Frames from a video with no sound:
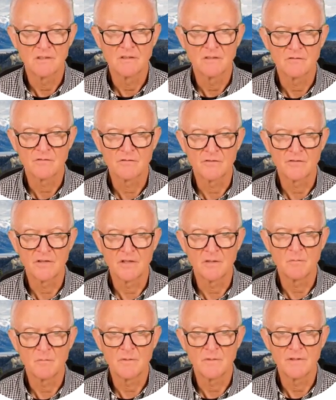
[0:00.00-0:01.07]

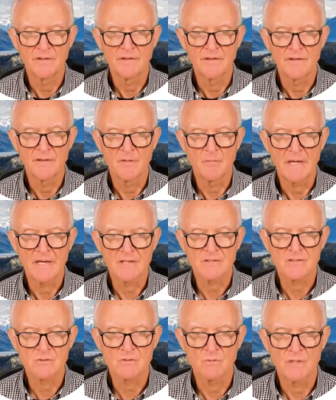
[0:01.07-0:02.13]
from the
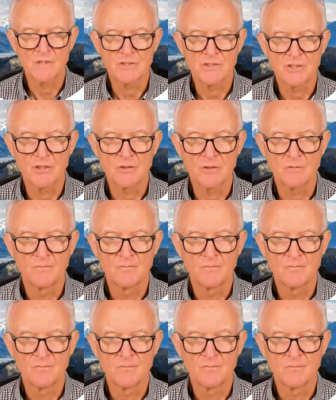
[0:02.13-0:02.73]
mass ratio.